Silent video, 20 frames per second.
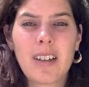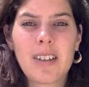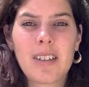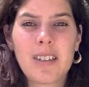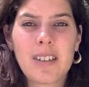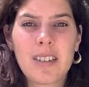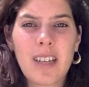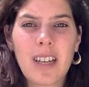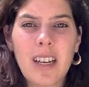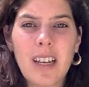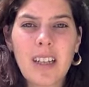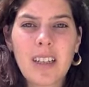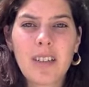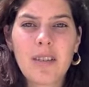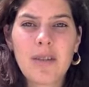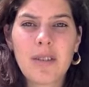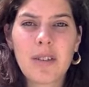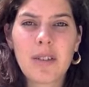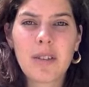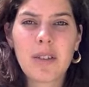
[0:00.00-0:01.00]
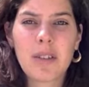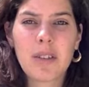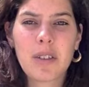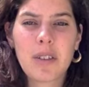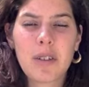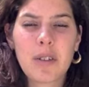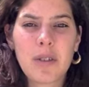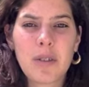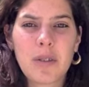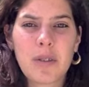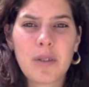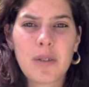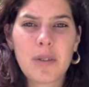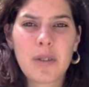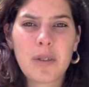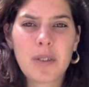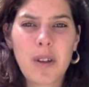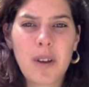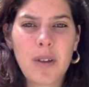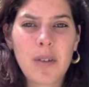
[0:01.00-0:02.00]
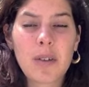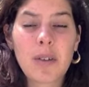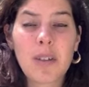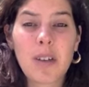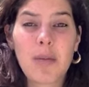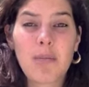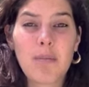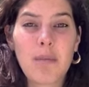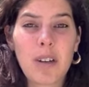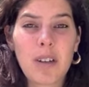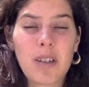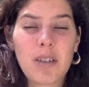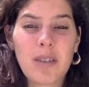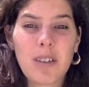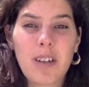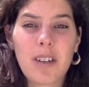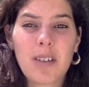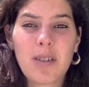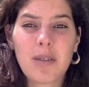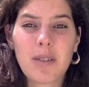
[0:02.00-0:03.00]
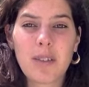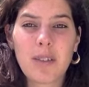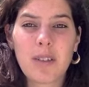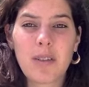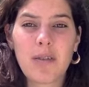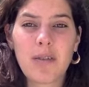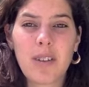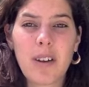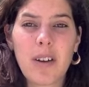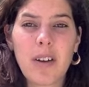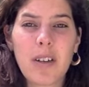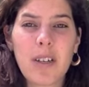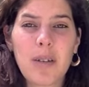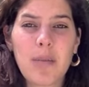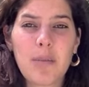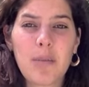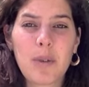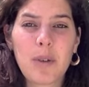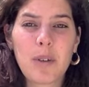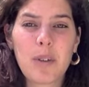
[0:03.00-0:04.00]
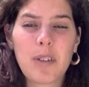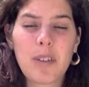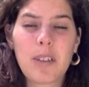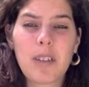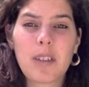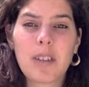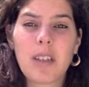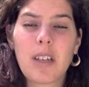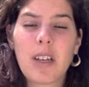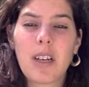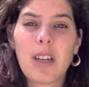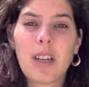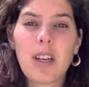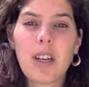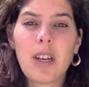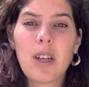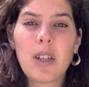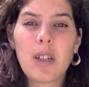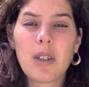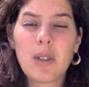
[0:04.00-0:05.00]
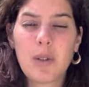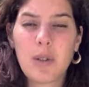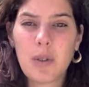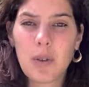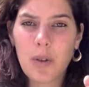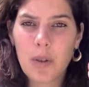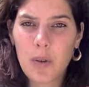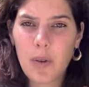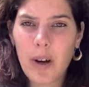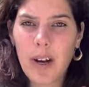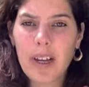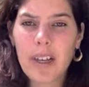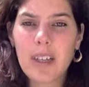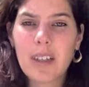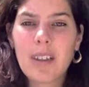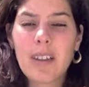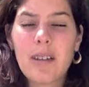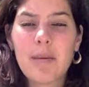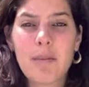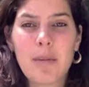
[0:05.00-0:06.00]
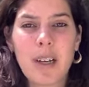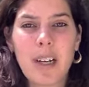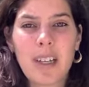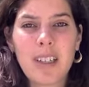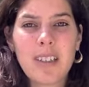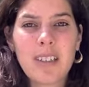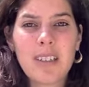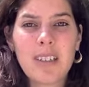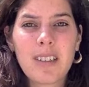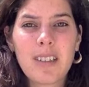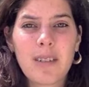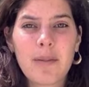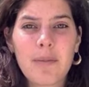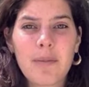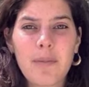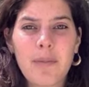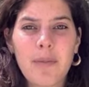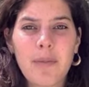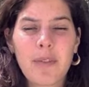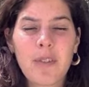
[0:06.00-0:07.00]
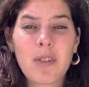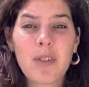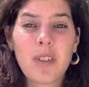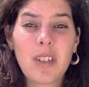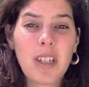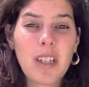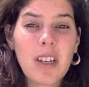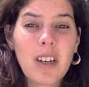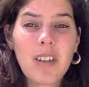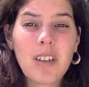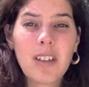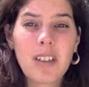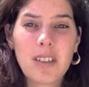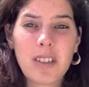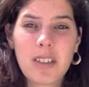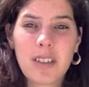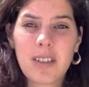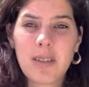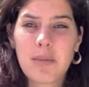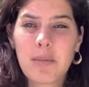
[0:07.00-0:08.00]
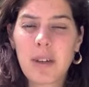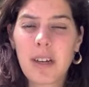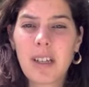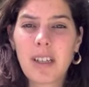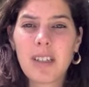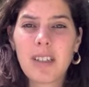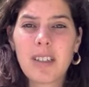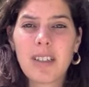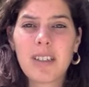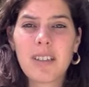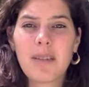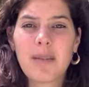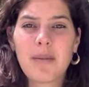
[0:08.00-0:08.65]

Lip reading: Singing devotional songs and mantras, which are very important to quiet the mind, to decondition the mind,